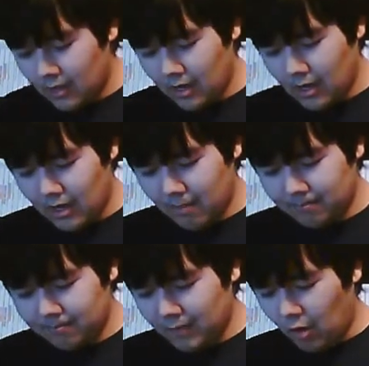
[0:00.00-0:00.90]

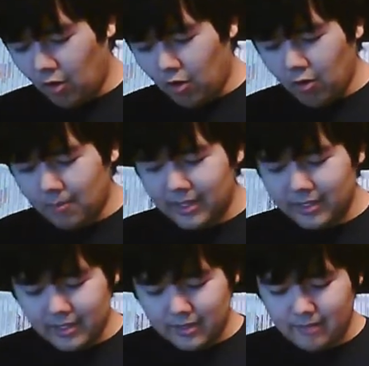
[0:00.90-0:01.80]
A whole
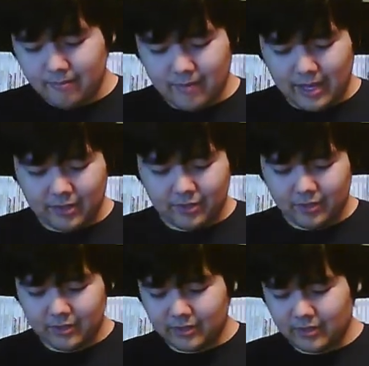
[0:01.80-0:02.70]
bunch of
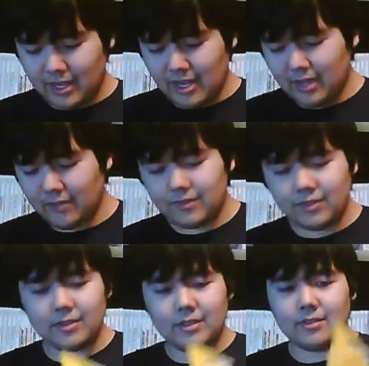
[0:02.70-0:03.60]
extra sleeves
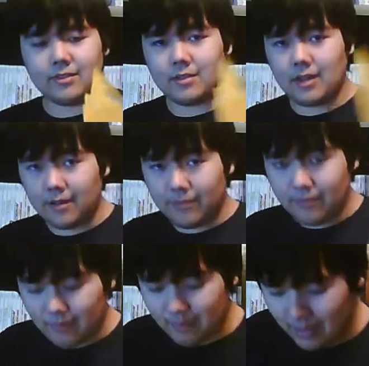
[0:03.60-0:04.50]
and stuff
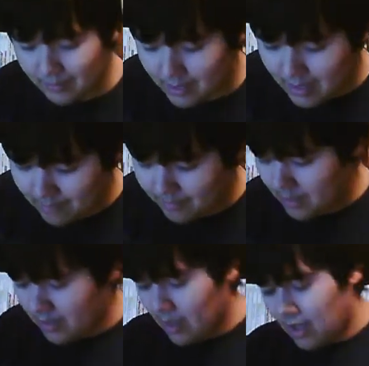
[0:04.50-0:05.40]
from GameStop.
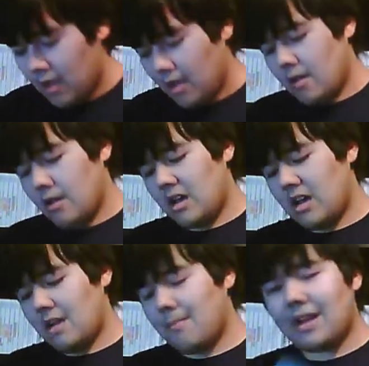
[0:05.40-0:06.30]

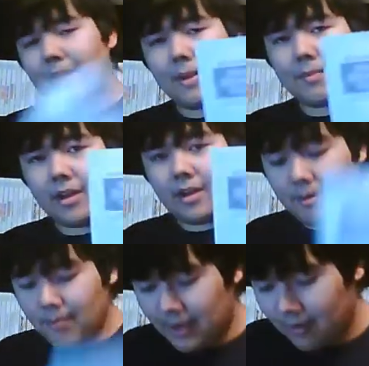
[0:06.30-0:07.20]
Mega Memory
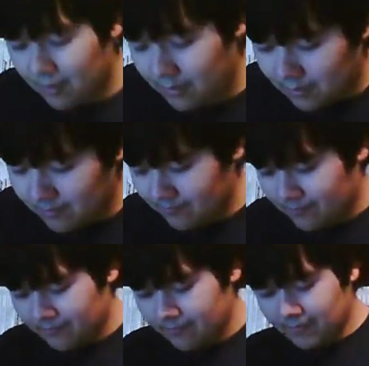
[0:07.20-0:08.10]
Card manual.
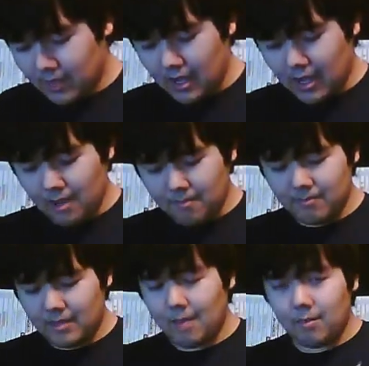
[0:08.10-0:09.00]

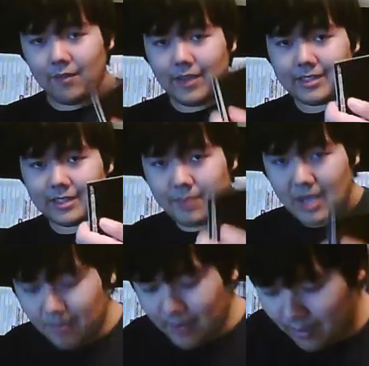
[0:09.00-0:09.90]
Game Boy Advance
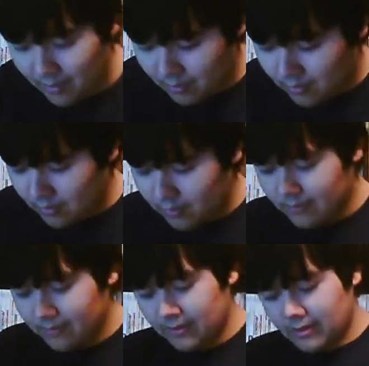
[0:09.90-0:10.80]
SP manual.
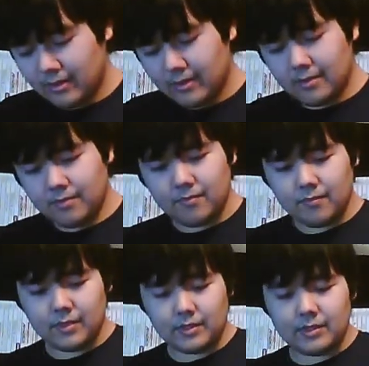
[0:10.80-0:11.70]

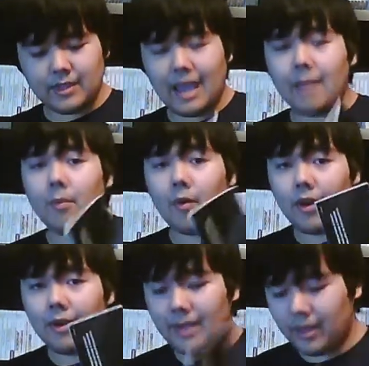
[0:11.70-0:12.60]
Game
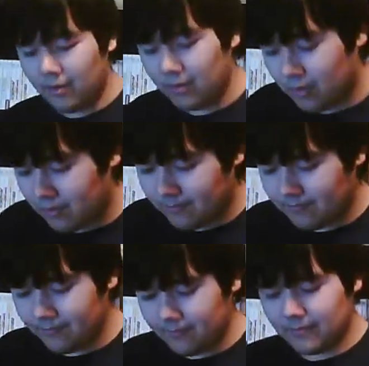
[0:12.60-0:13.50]
Boy manual.
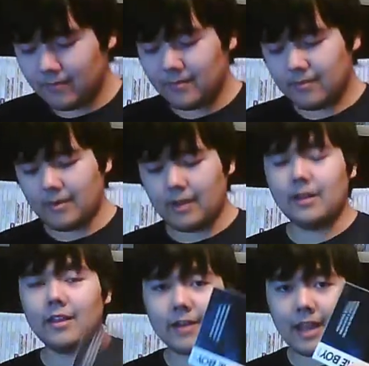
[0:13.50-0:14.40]

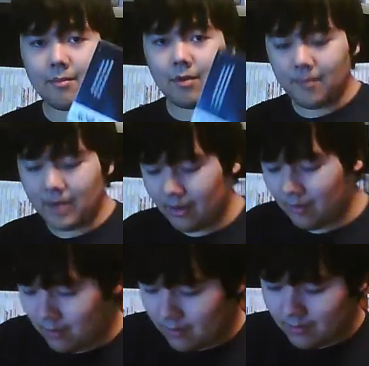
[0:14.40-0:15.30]
Another Game Boy
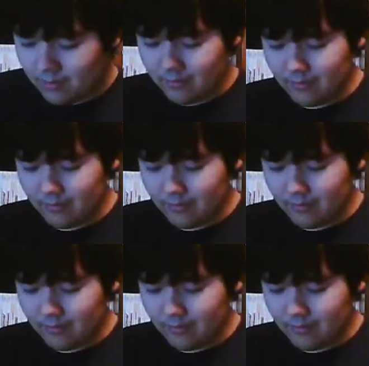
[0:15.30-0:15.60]
manual.